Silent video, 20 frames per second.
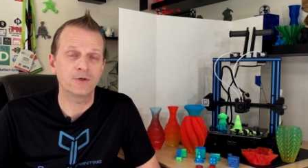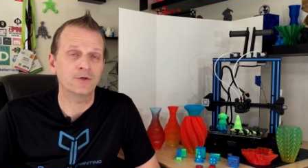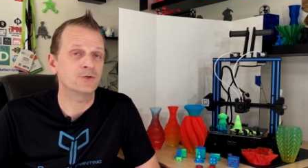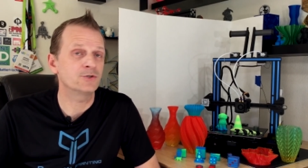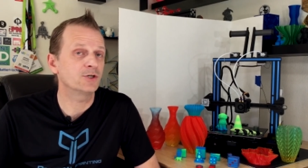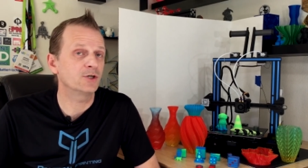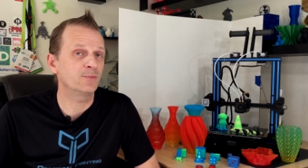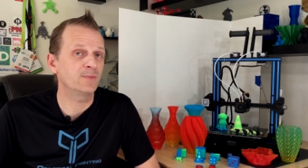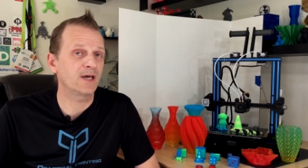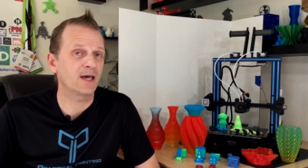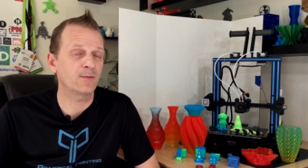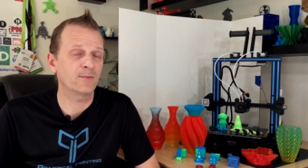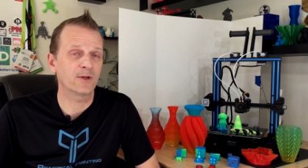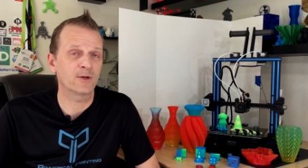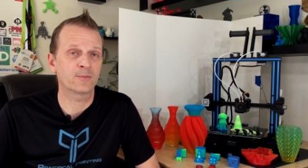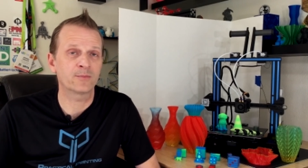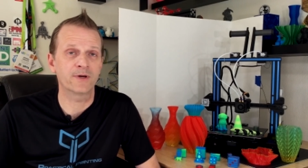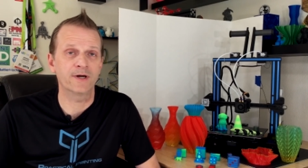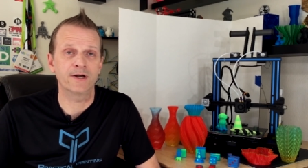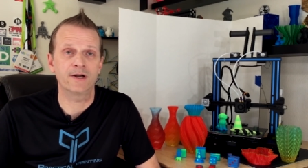you should be able
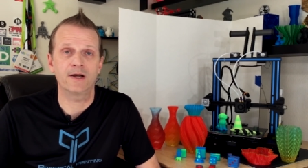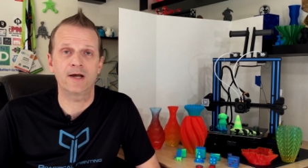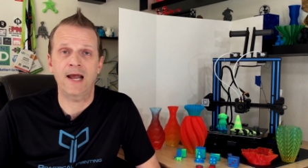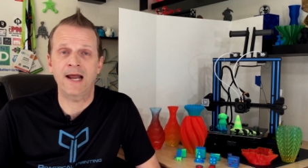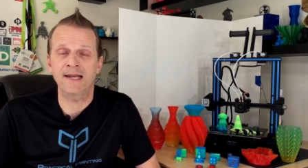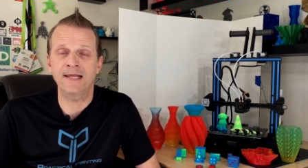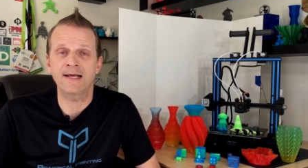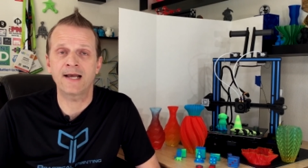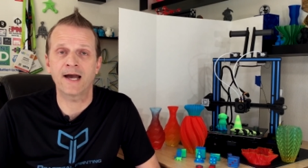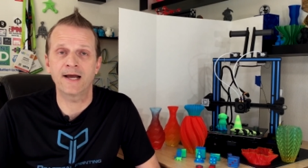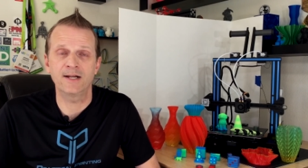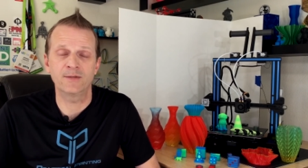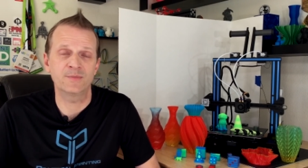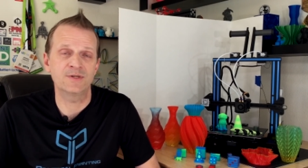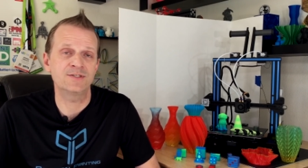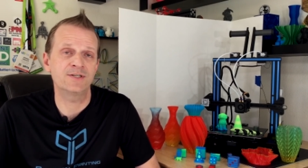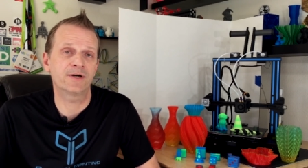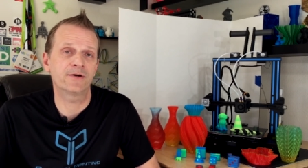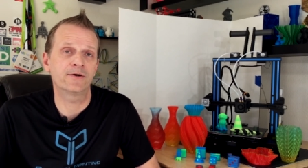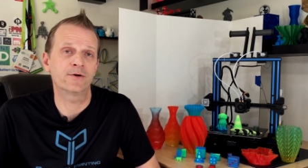to print any kind of
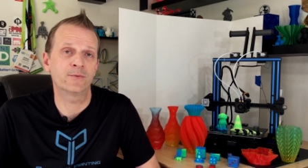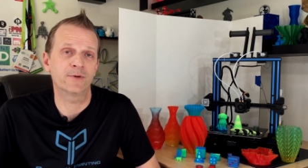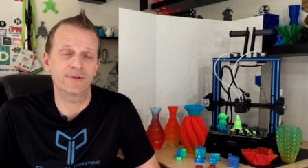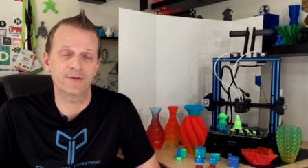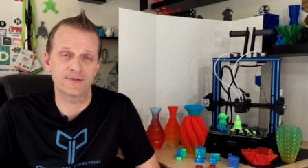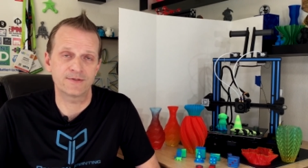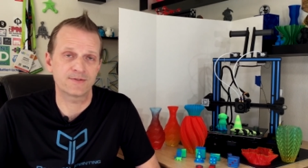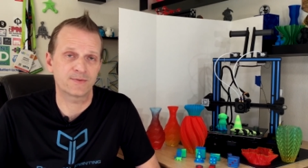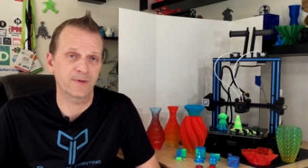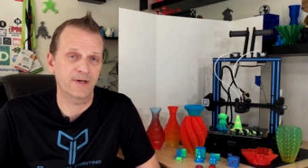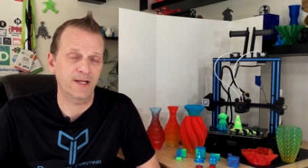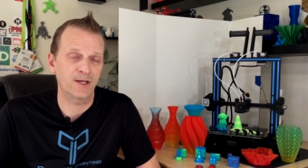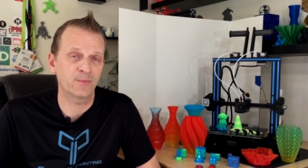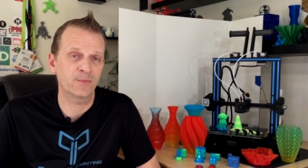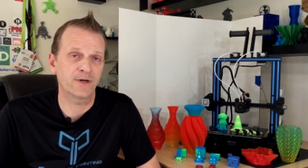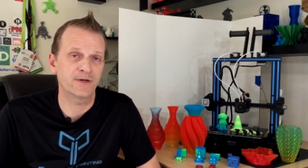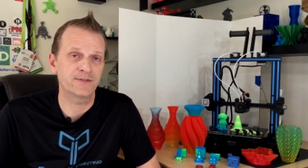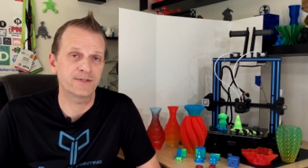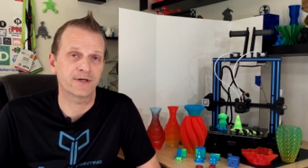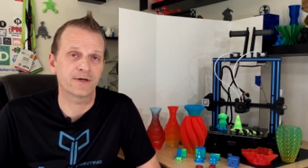material with this 3D
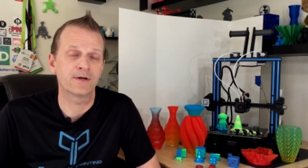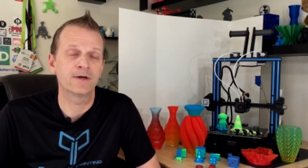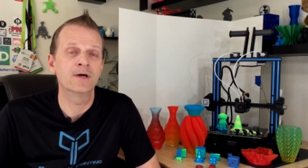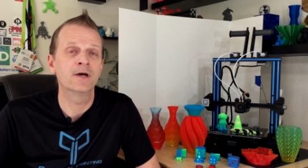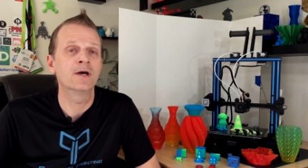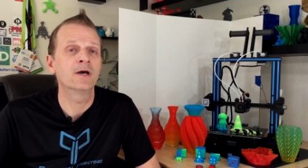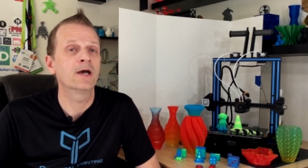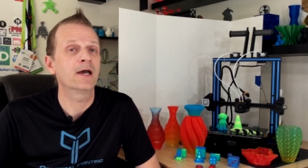printer.